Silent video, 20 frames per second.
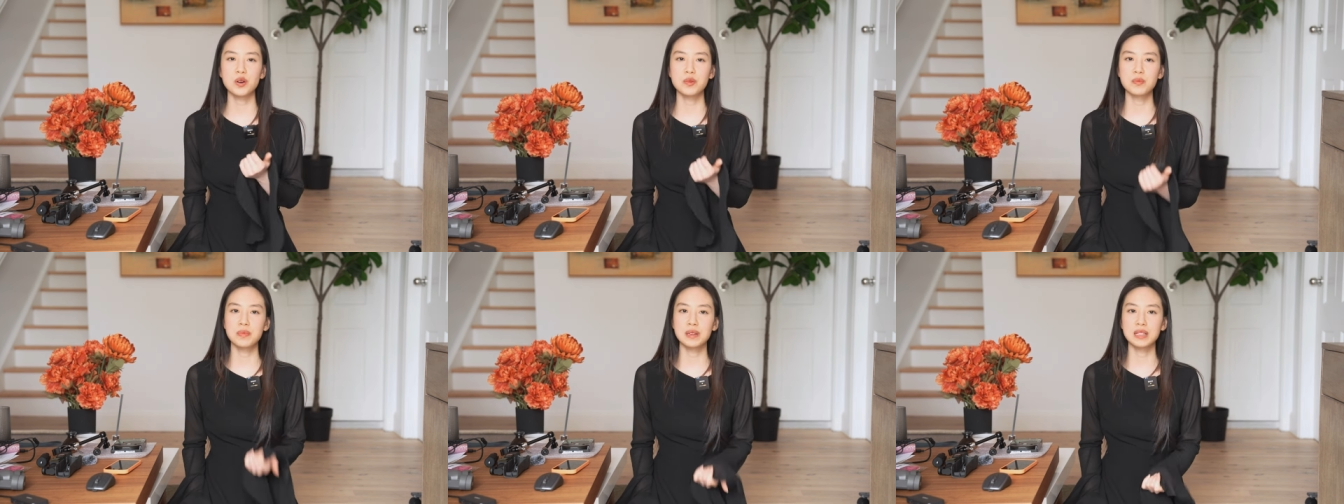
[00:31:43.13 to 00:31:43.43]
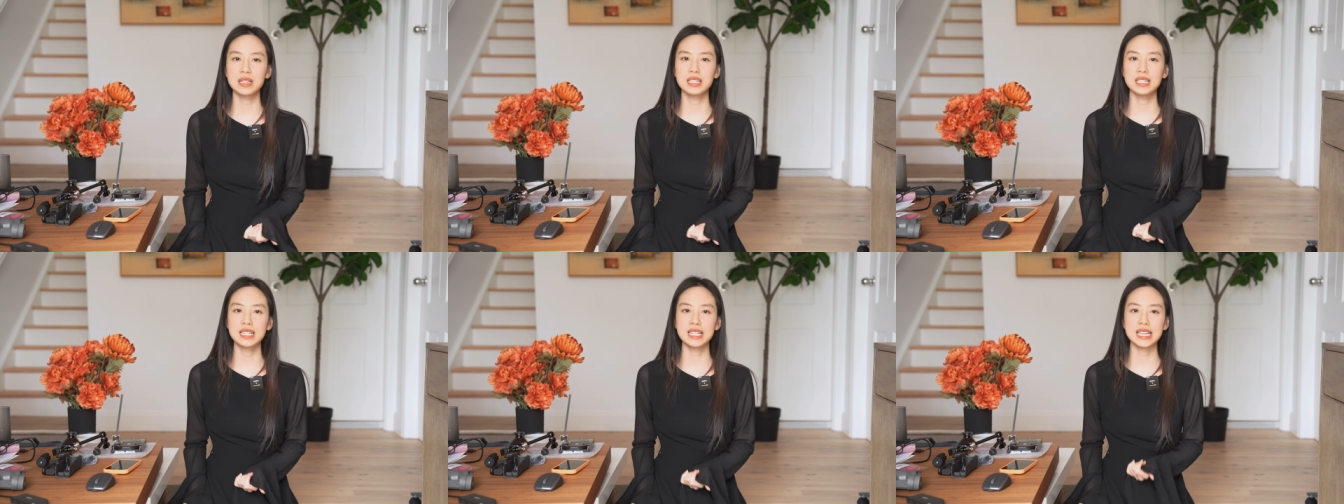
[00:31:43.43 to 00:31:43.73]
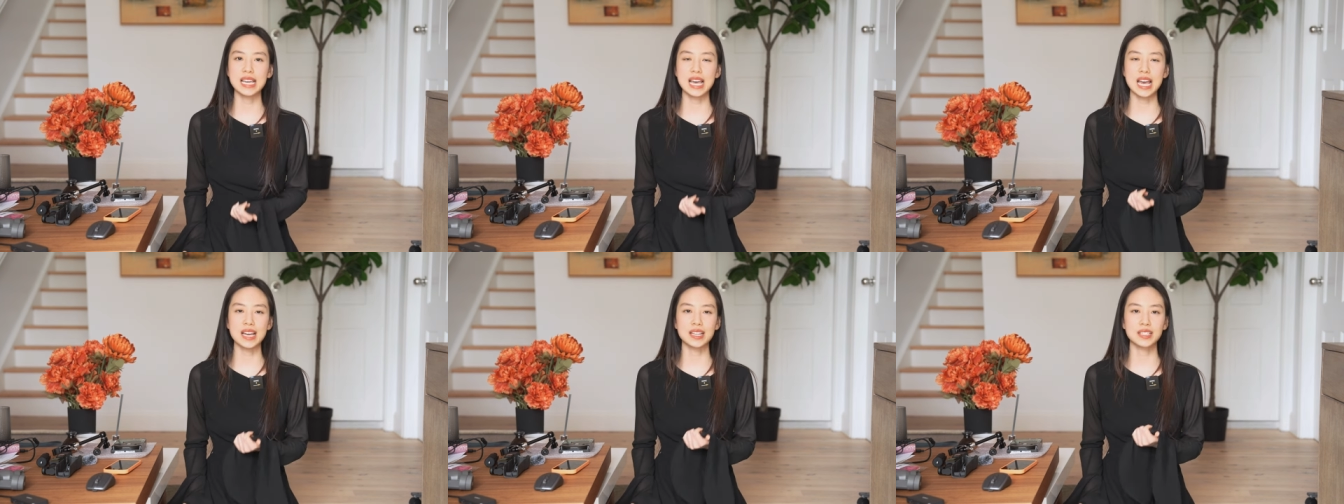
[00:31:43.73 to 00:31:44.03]

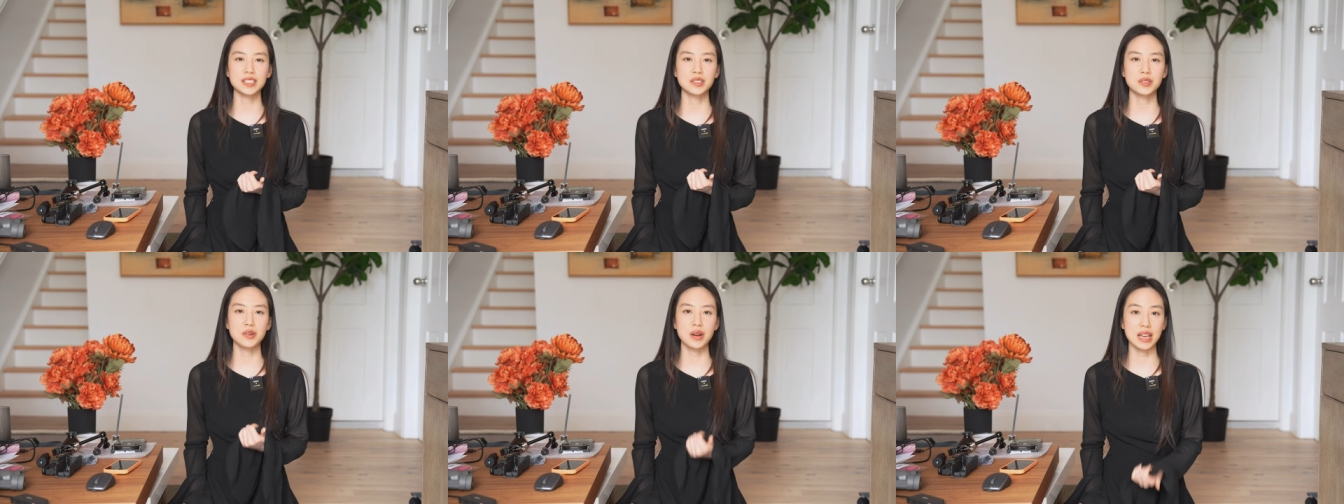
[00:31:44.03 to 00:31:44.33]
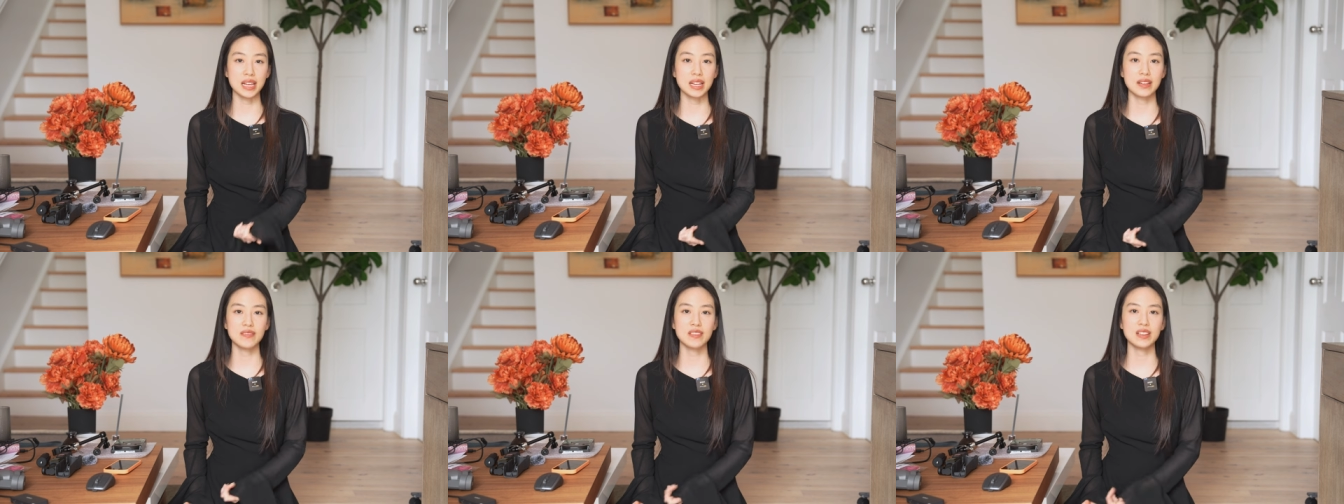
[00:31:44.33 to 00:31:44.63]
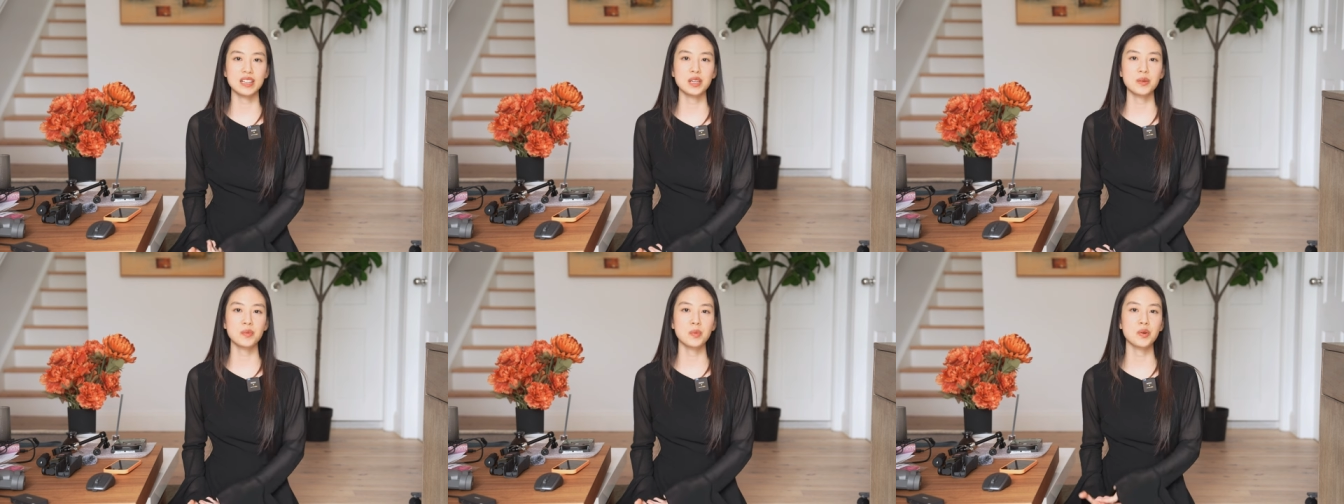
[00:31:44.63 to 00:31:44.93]
ability and
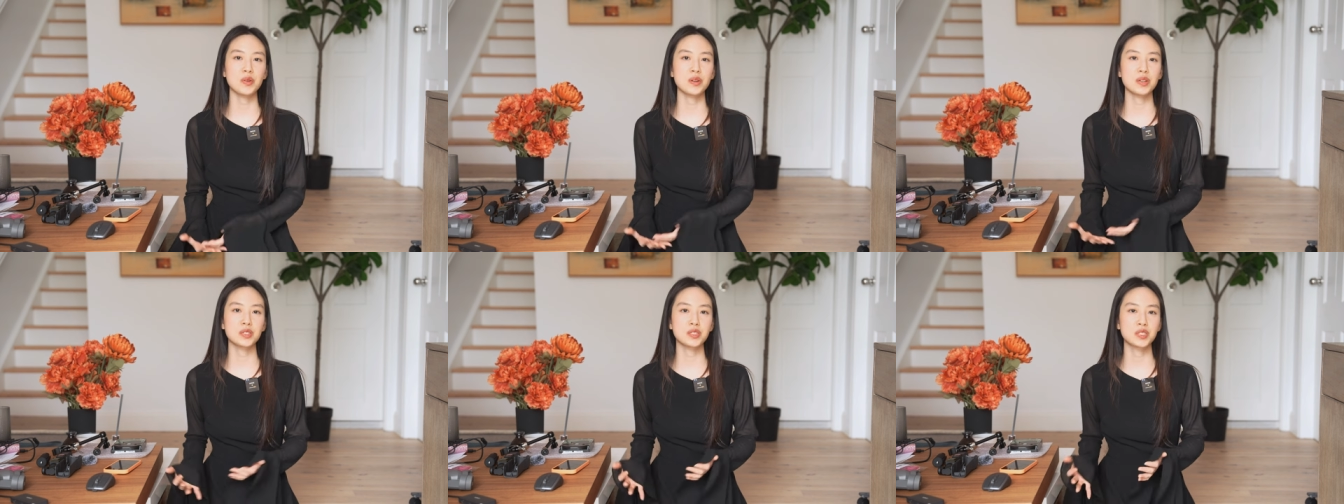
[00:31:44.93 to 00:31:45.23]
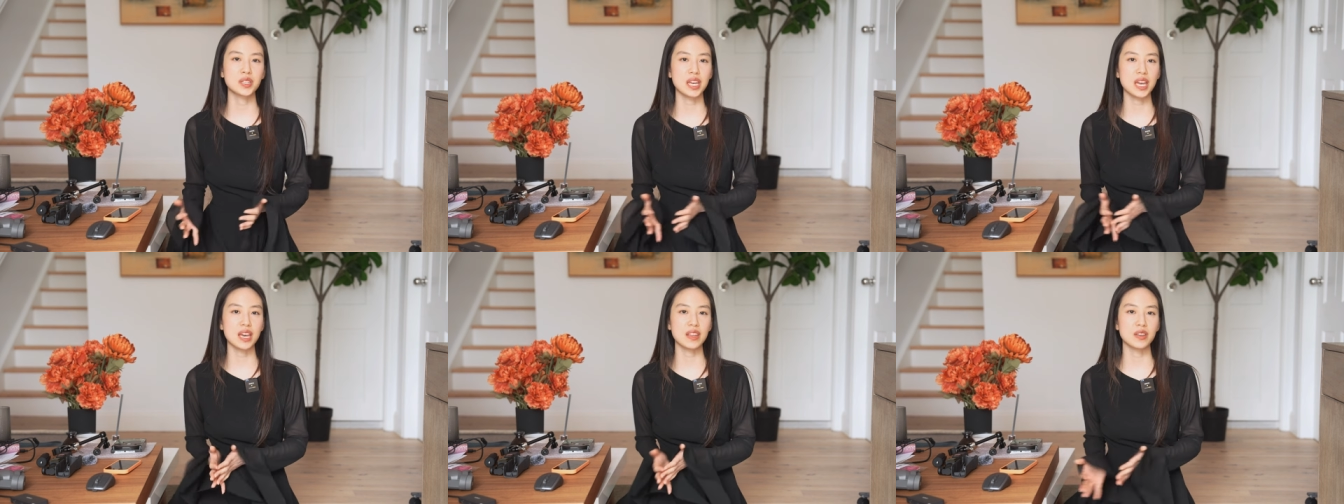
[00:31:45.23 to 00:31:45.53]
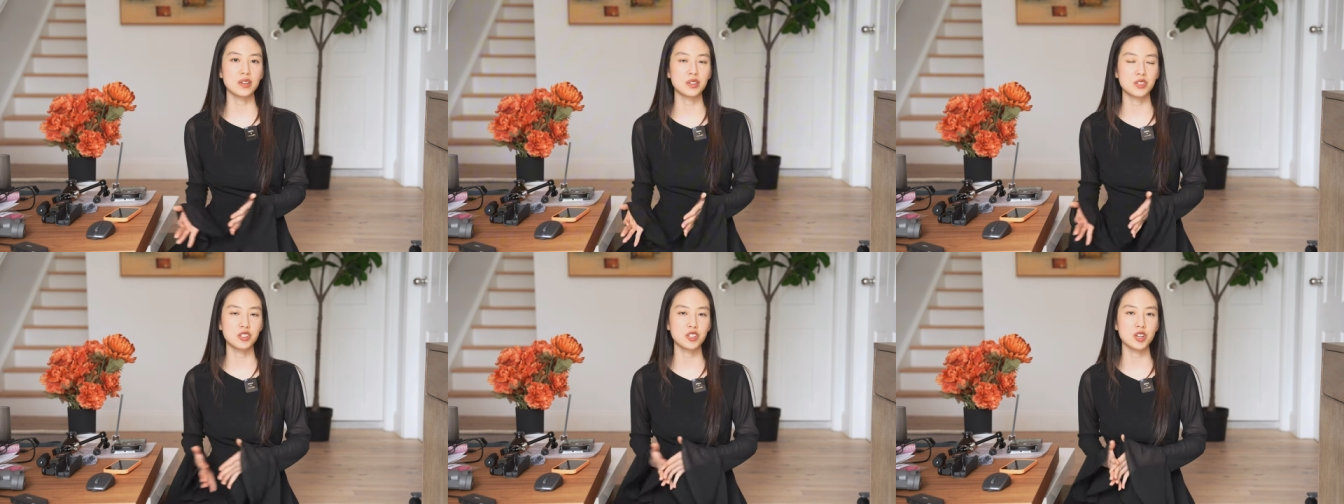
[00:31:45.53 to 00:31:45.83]
creativity putting
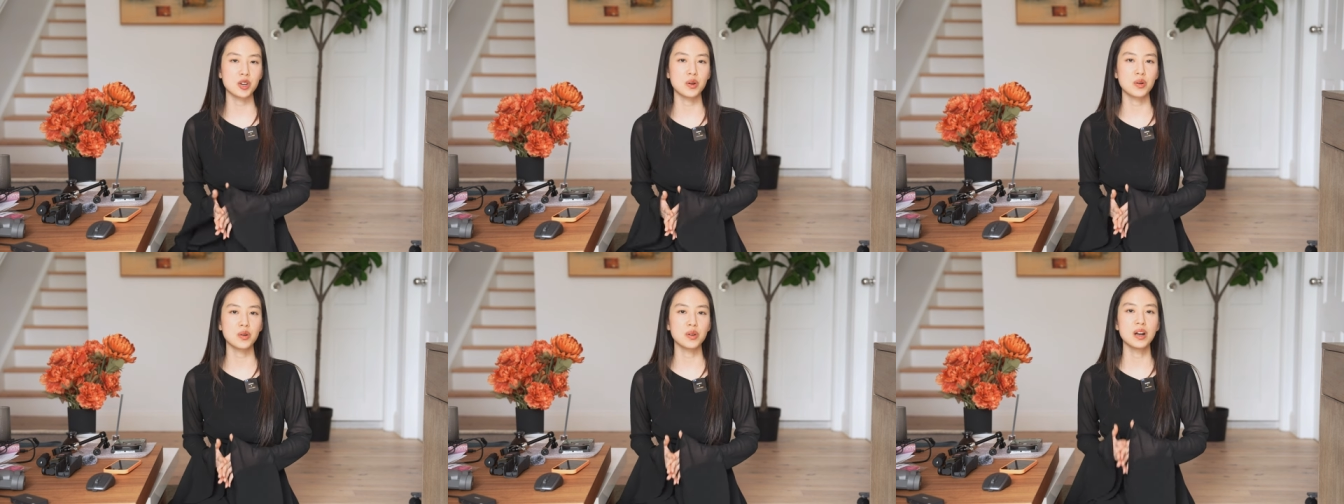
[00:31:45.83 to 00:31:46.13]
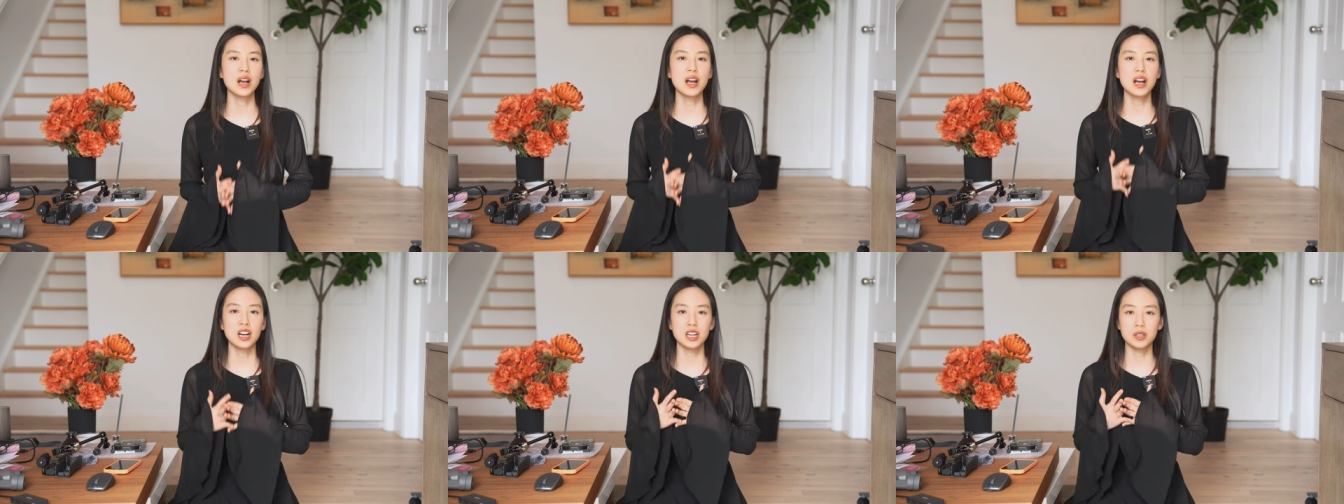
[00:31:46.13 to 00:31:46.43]
together a show,